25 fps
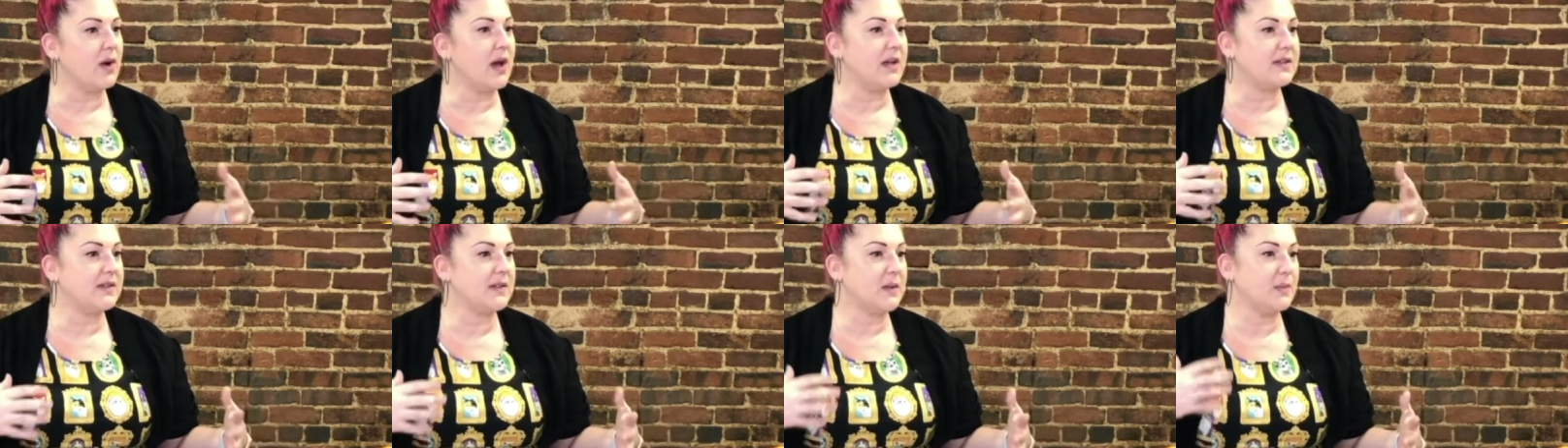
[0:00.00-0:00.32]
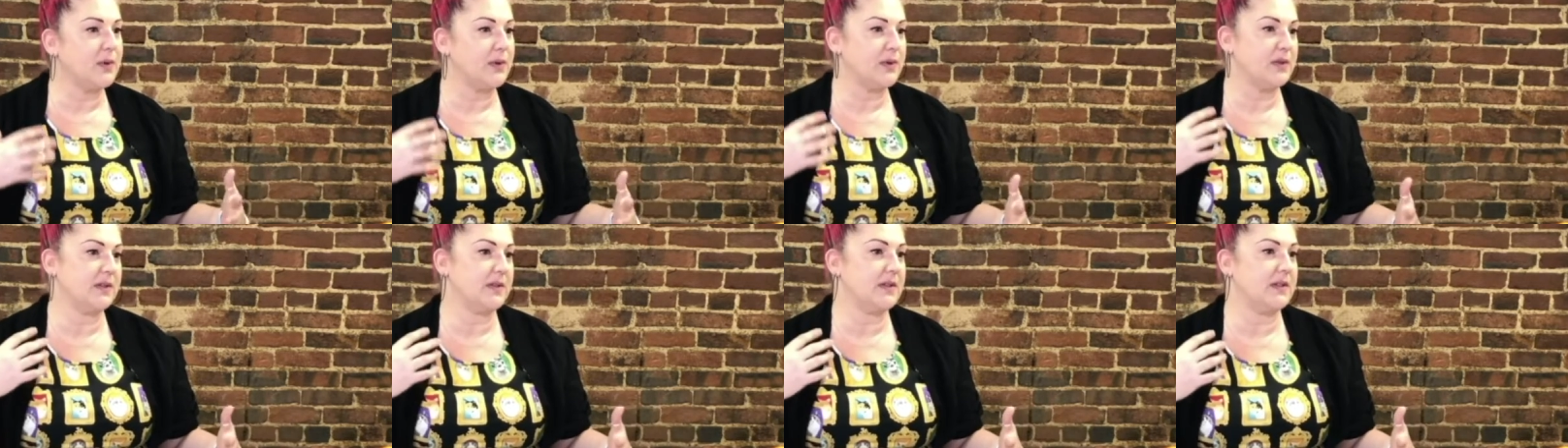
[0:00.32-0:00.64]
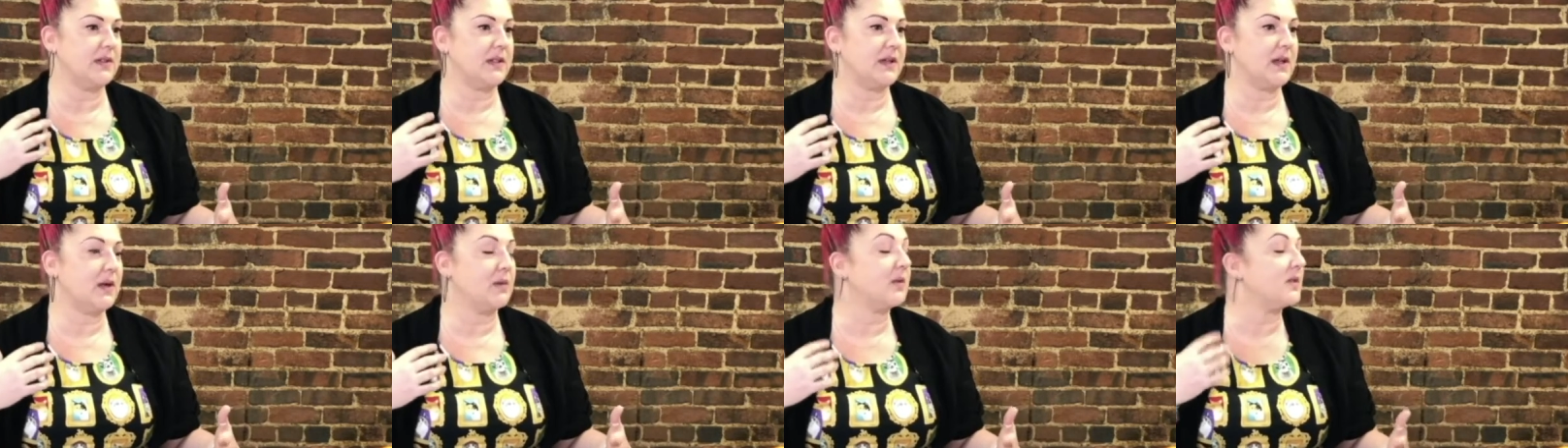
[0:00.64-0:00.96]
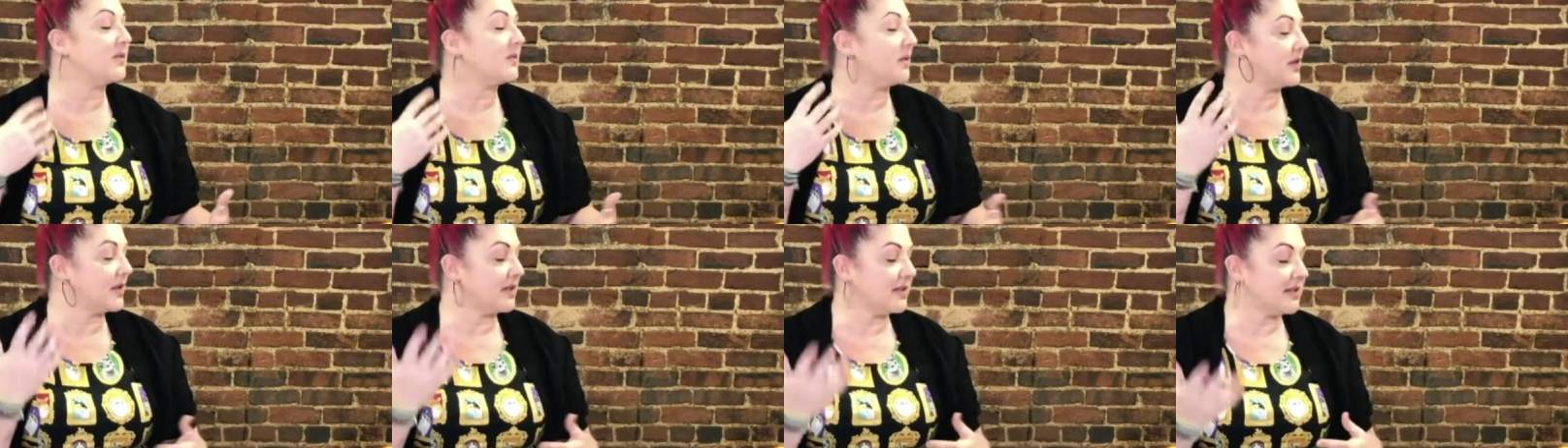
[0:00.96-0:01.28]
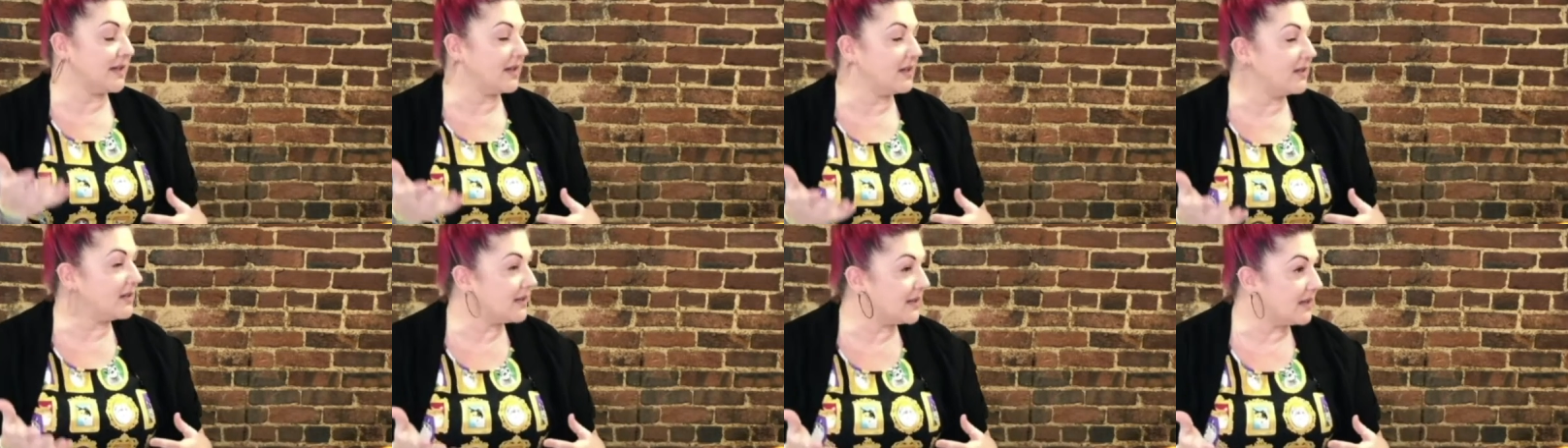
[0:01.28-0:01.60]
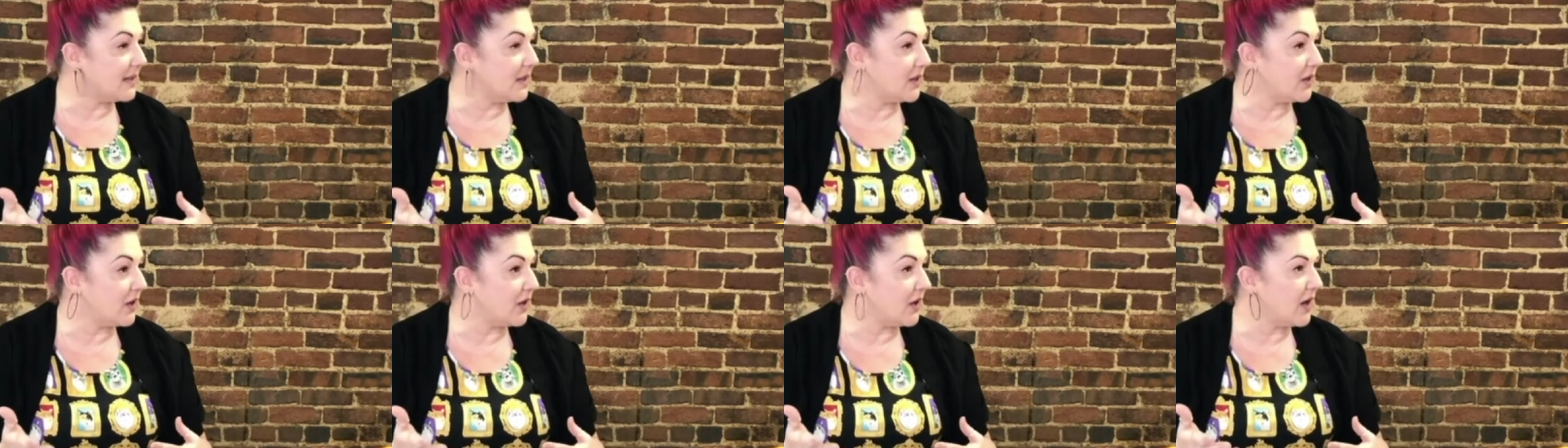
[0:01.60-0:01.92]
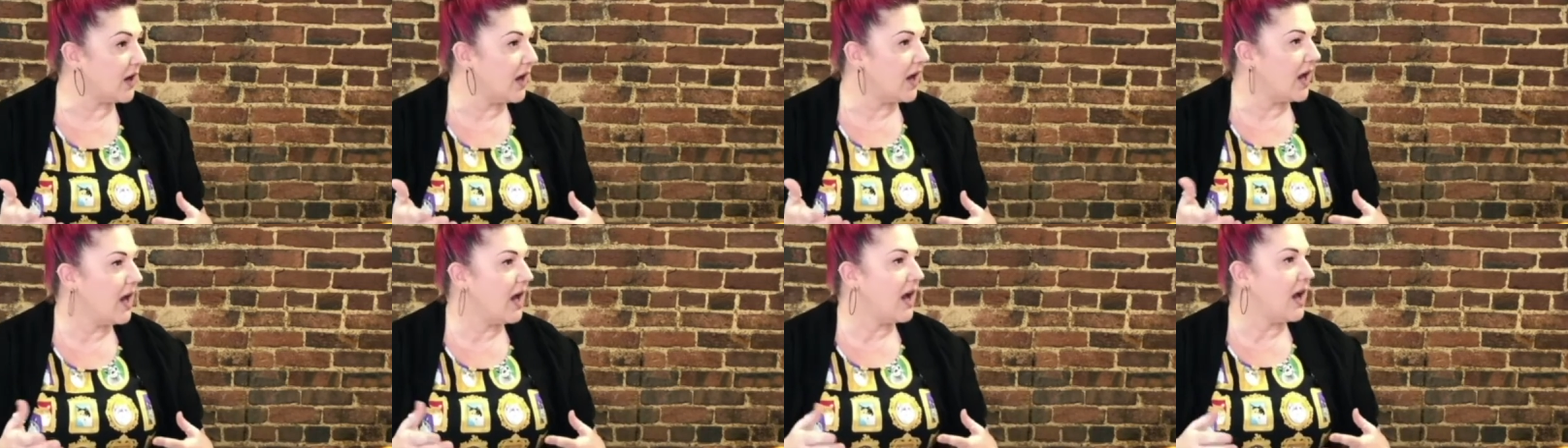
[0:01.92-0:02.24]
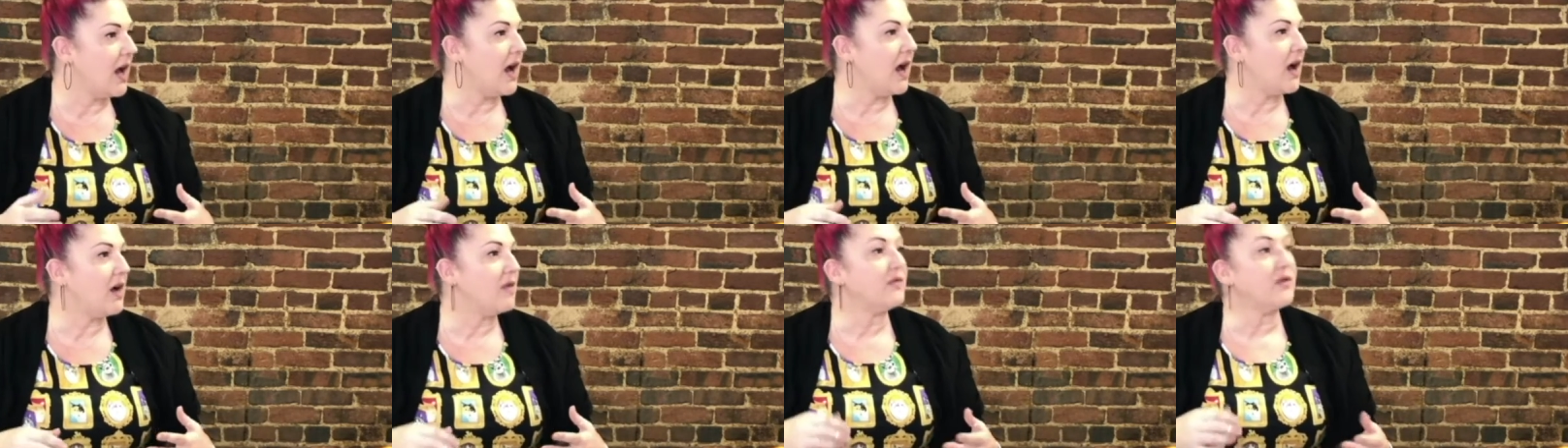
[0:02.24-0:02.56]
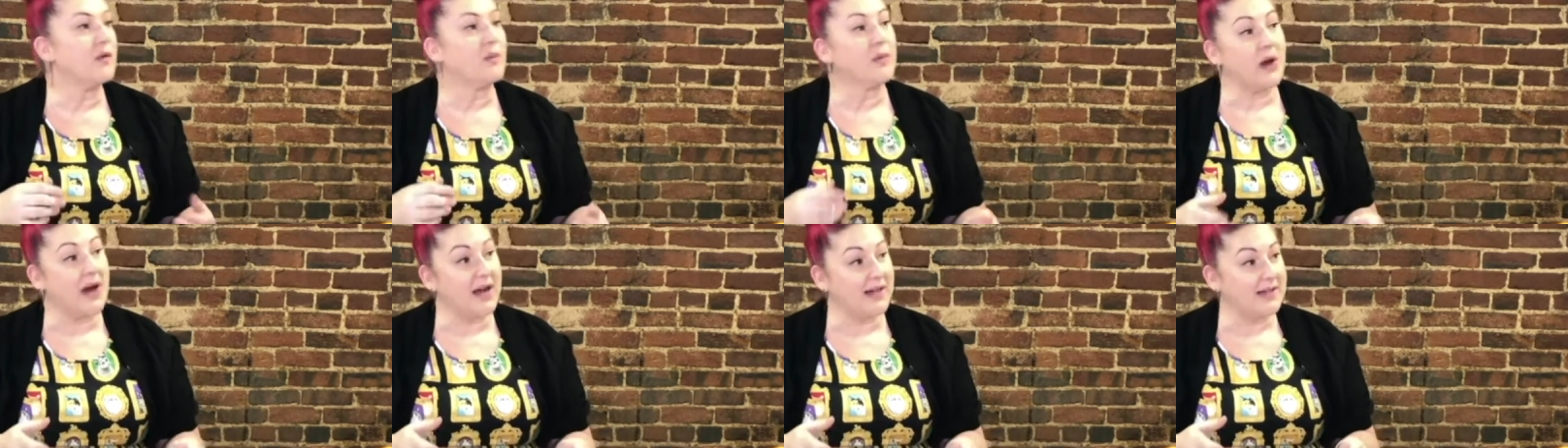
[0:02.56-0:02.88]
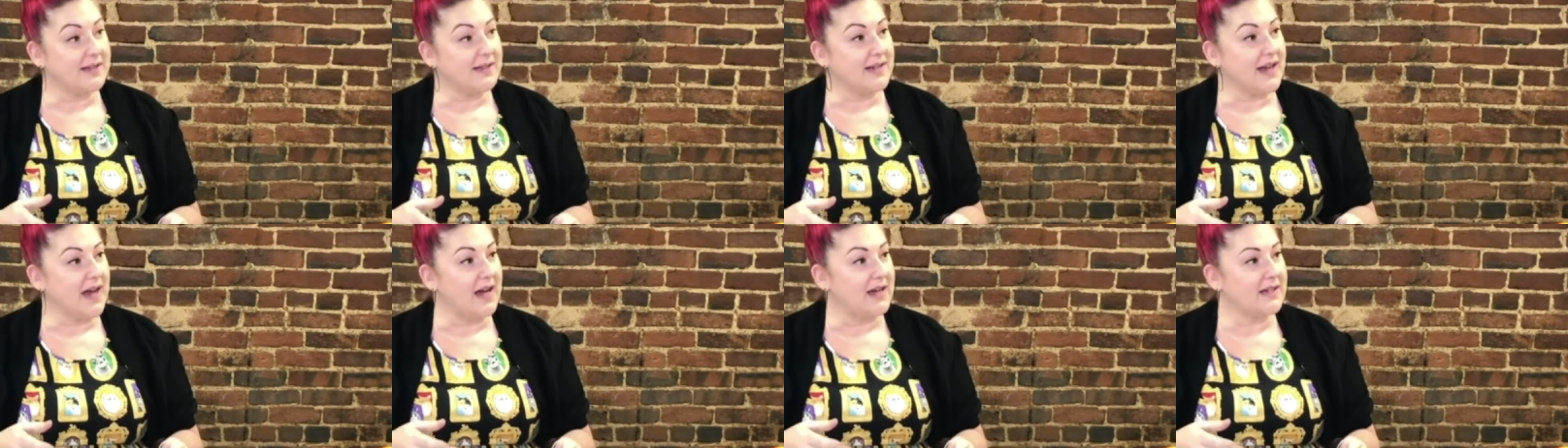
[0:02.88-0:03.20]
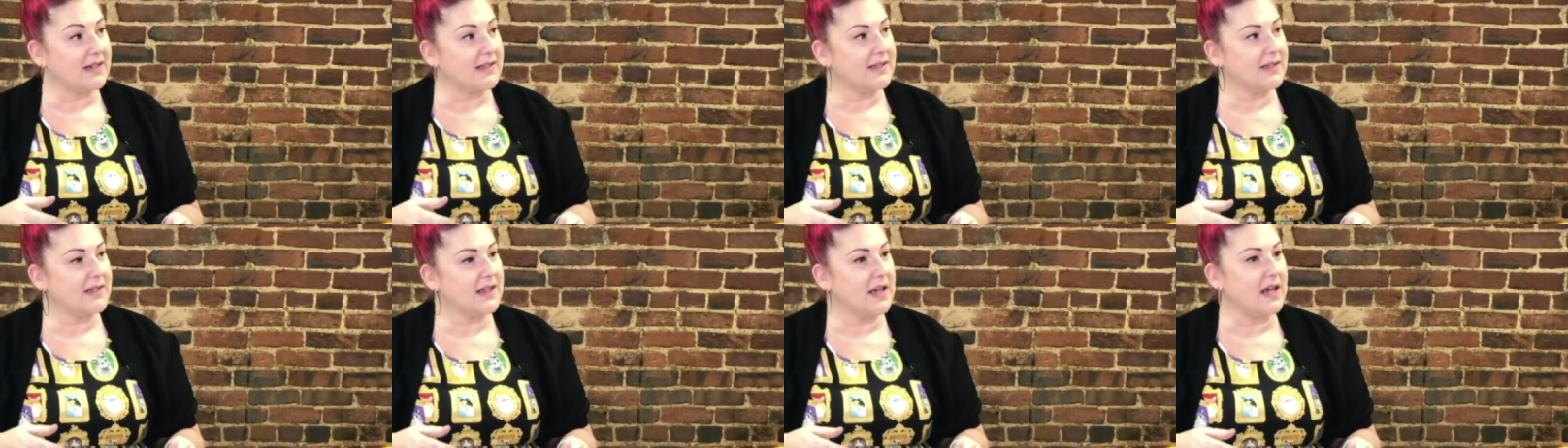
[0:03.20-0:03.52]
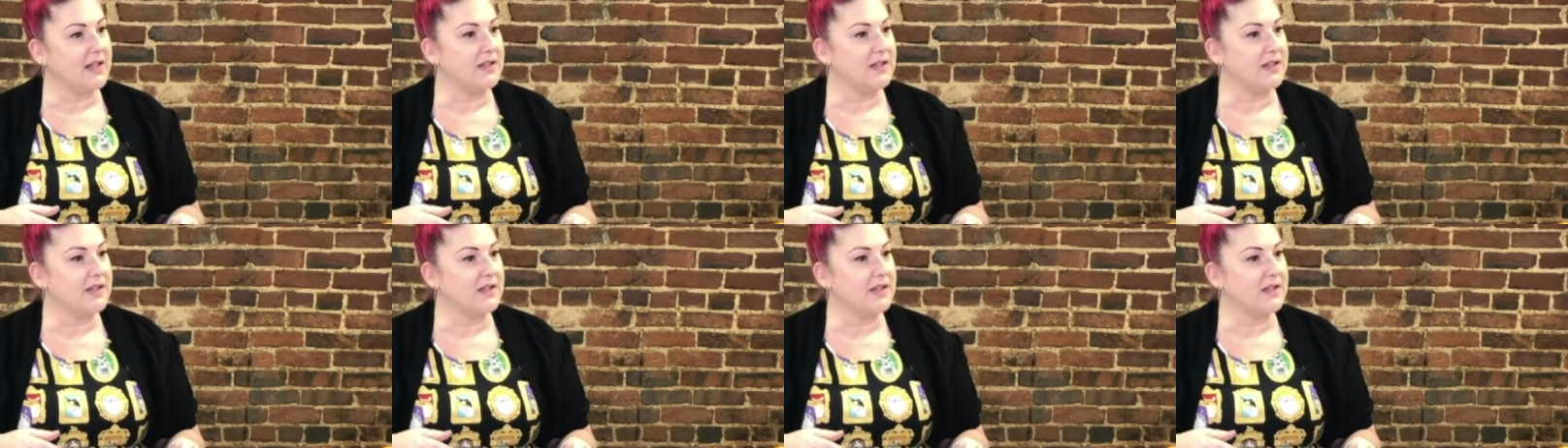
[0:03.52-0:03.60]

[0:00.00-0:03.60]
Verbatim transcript: as a person, it was for a sales center uh, for Pratt Stacks.